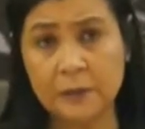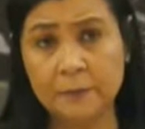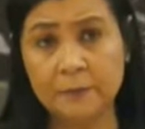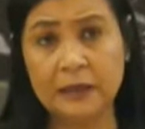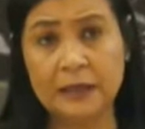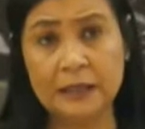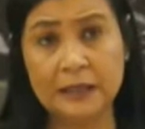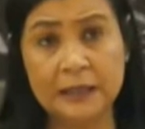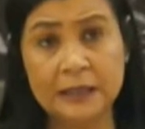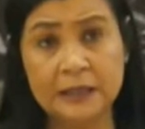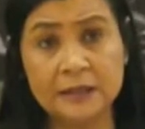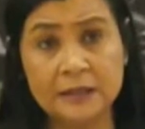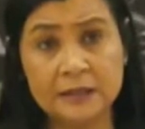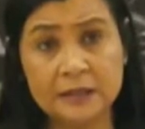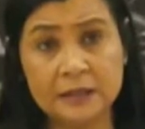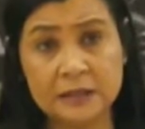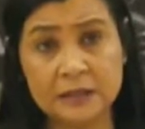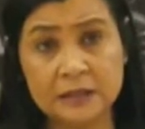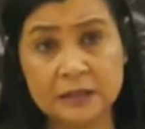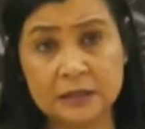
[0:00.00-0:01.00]
My
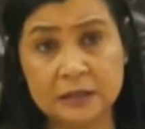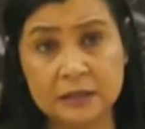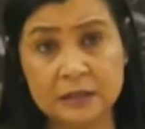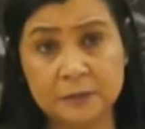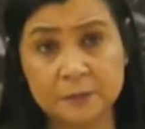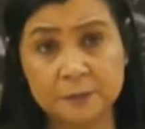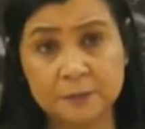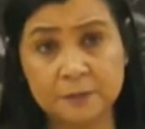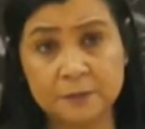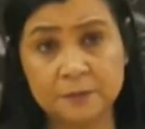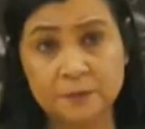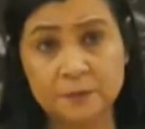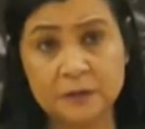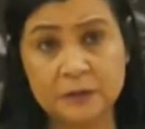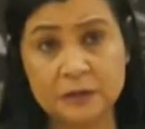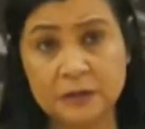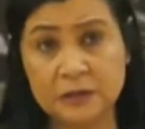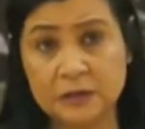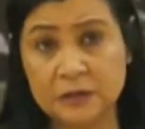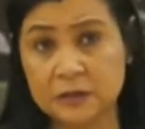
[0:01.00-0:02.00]
lens has
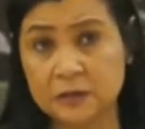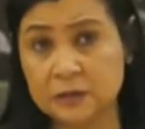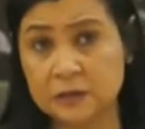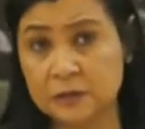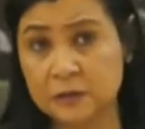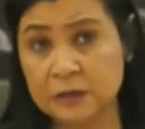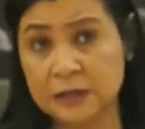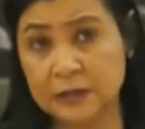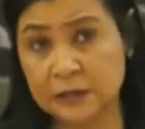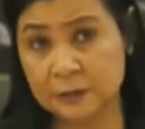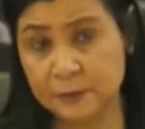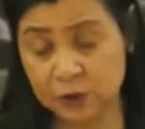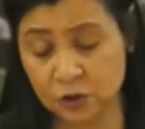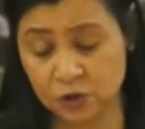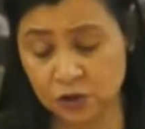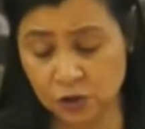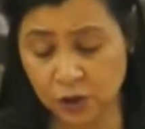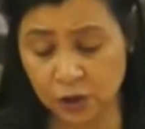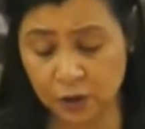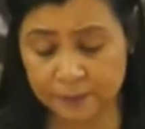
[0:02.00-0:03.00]
been
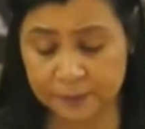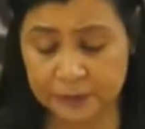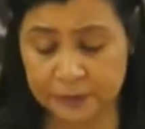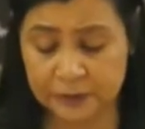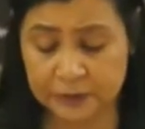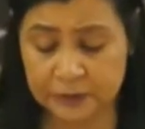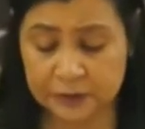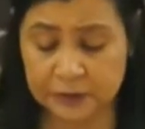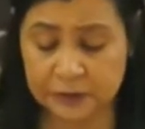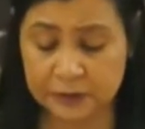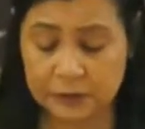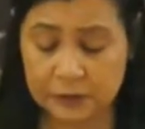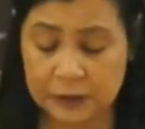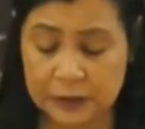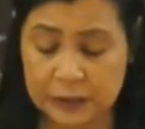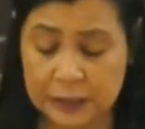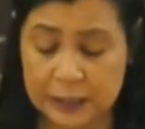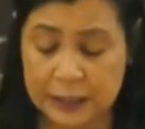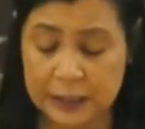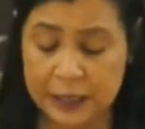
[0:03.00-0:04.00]
sharpened,
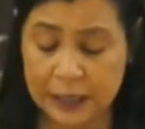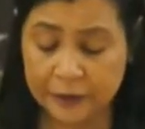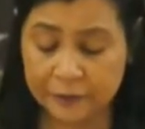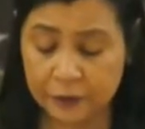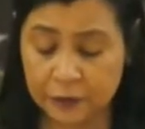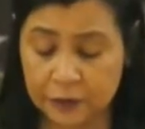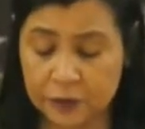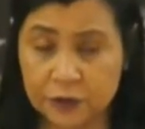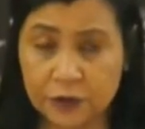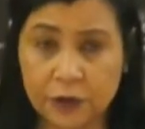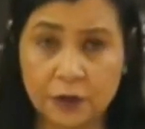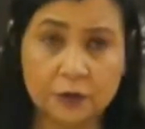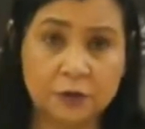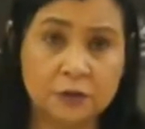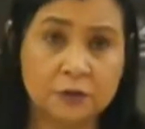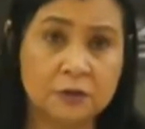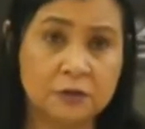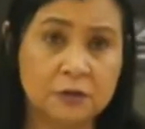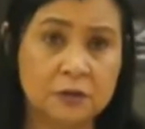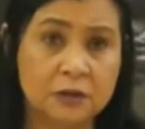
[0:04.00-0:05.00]
and I've
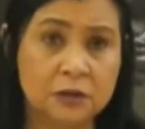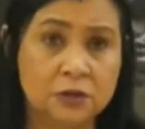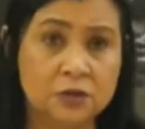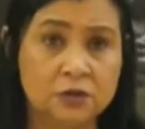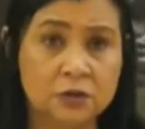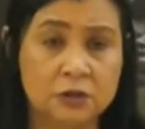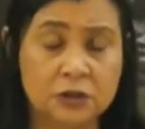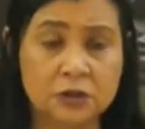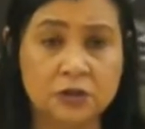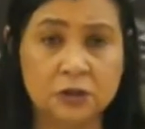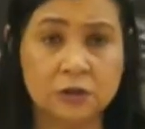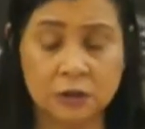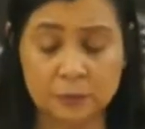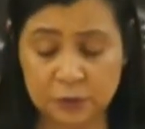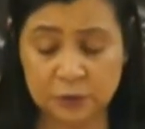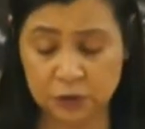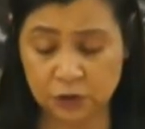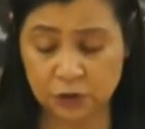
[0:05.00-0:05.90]
grown in judicial